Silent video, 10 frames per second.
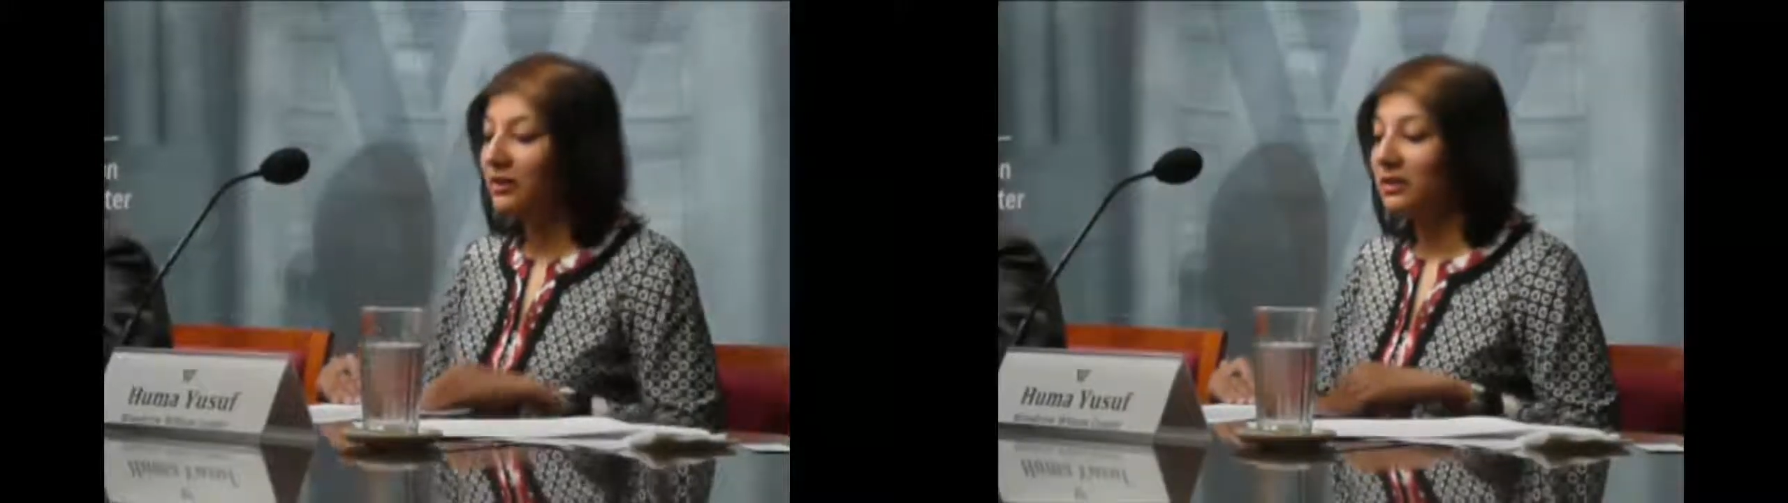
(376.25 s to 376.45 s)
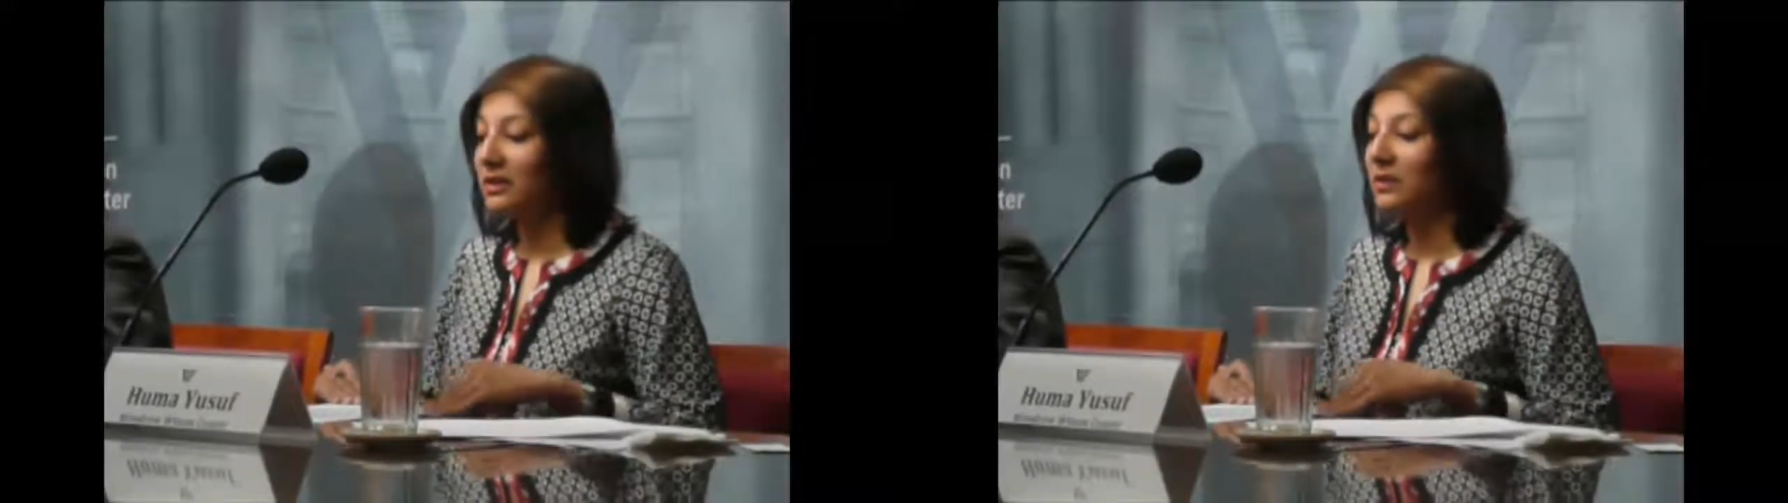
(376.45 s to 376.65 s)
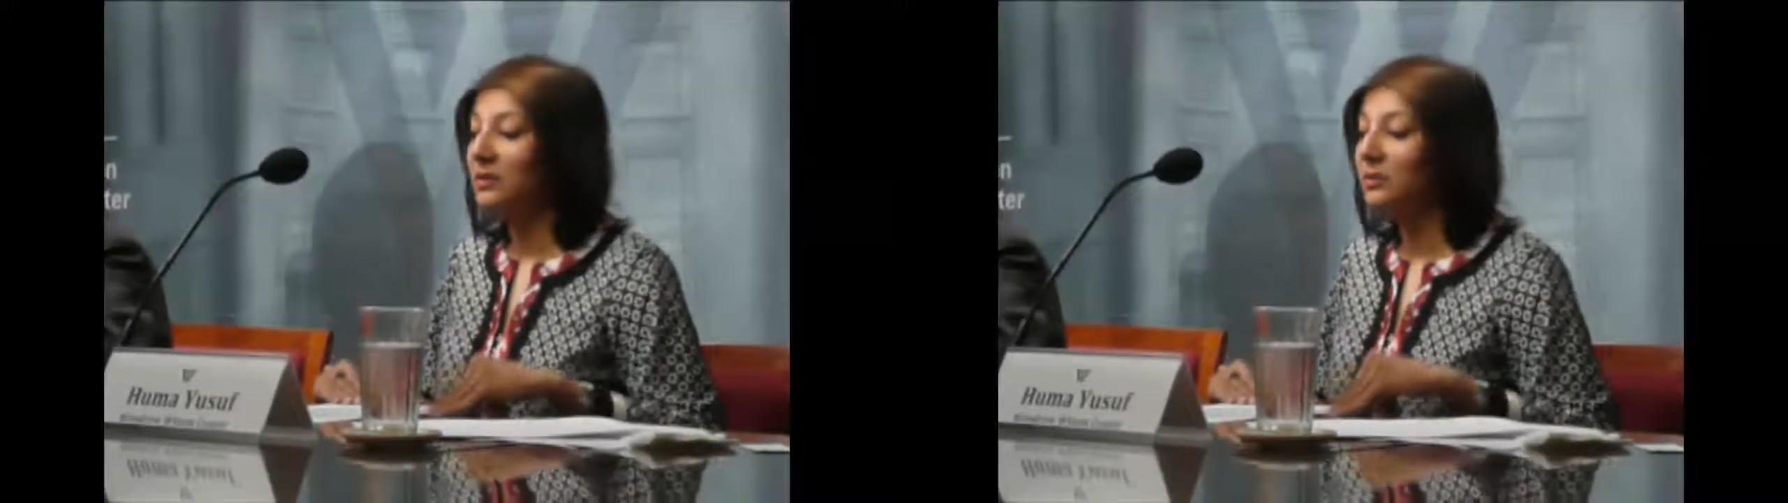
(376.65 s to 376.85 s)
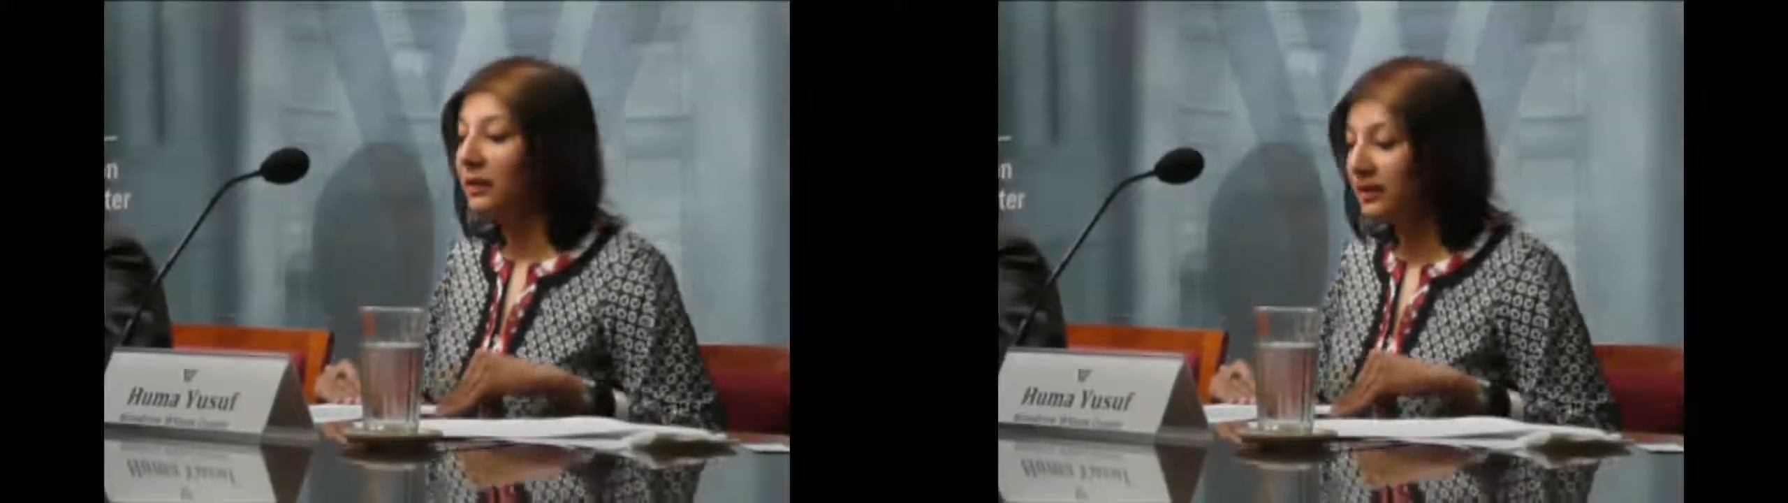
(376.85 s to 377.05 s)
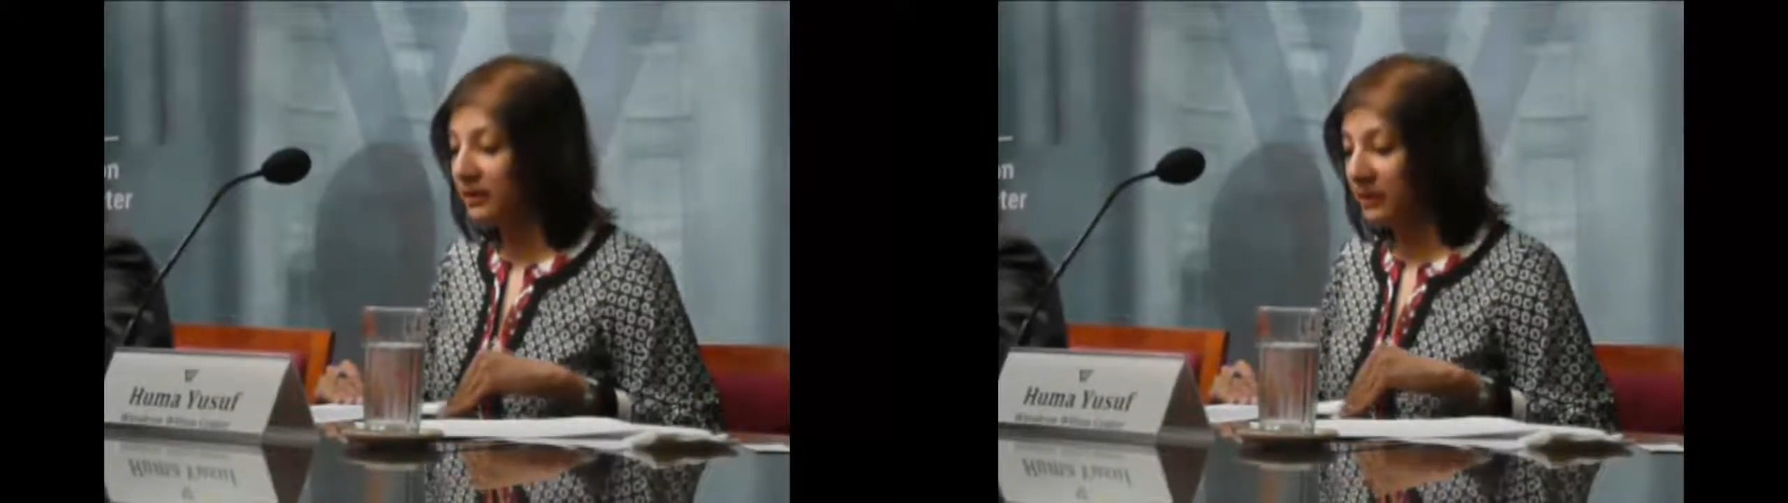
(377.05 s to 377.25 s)
originated
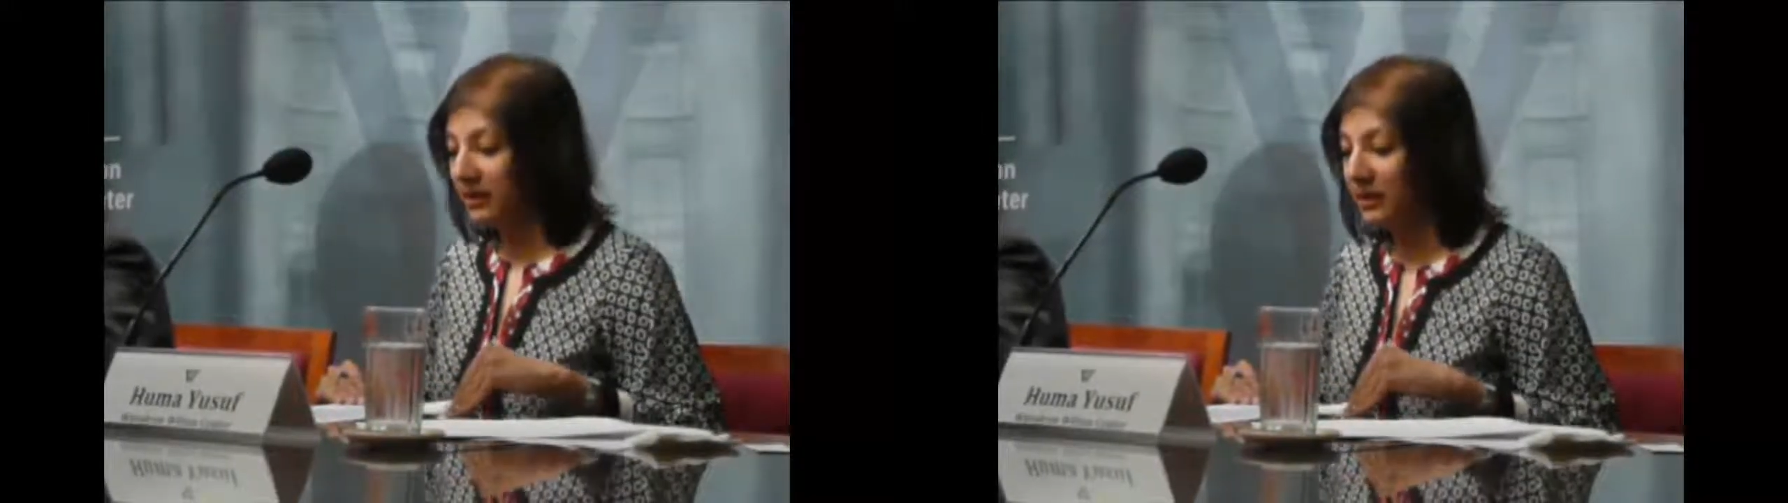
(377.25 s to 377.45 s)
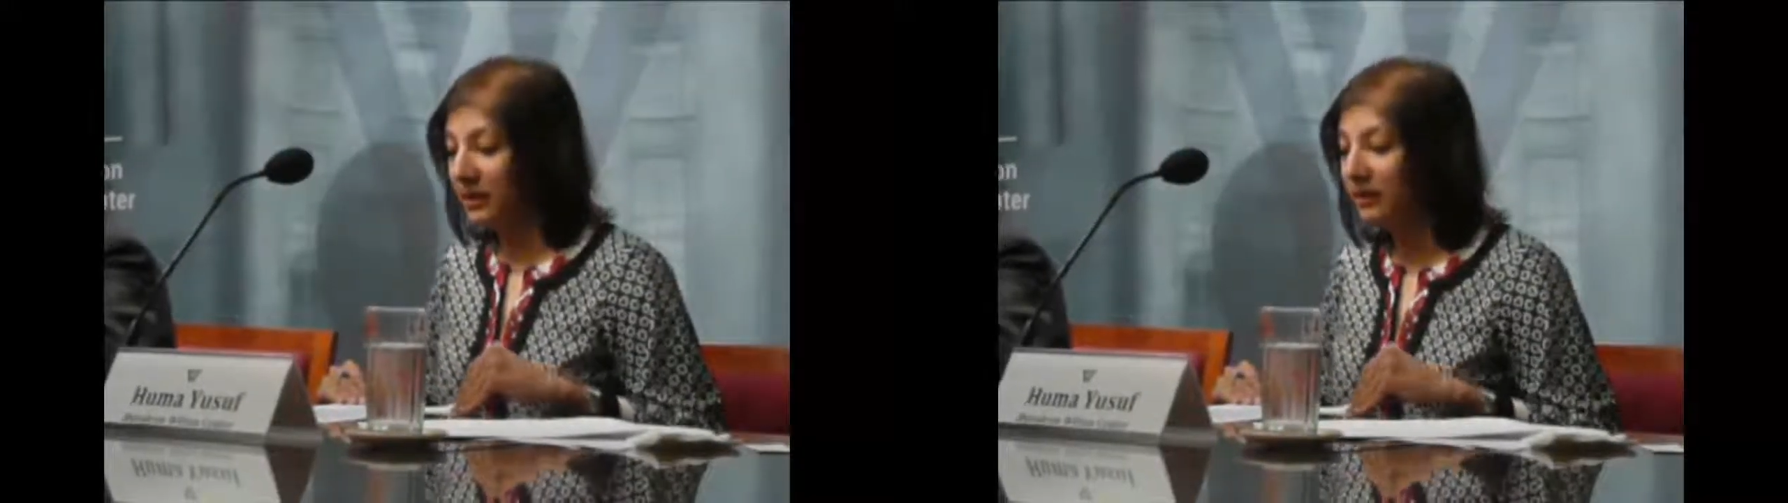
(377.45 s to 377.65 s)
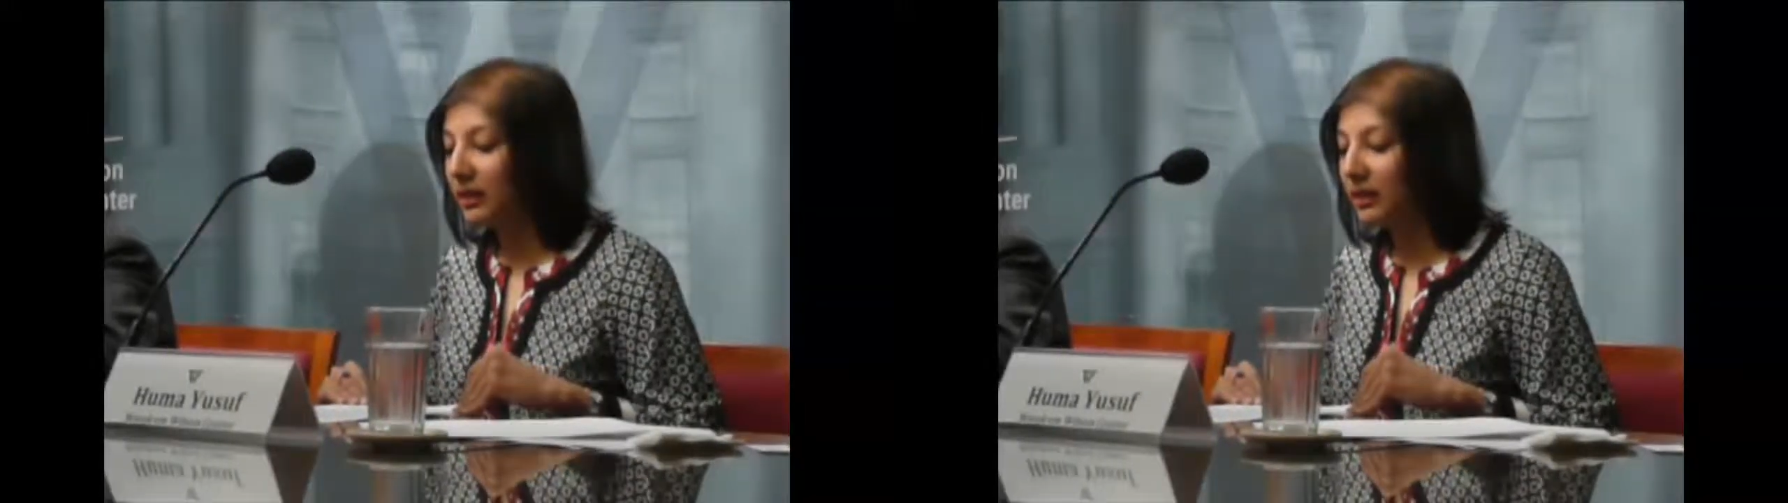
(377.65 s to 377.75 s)
with the media.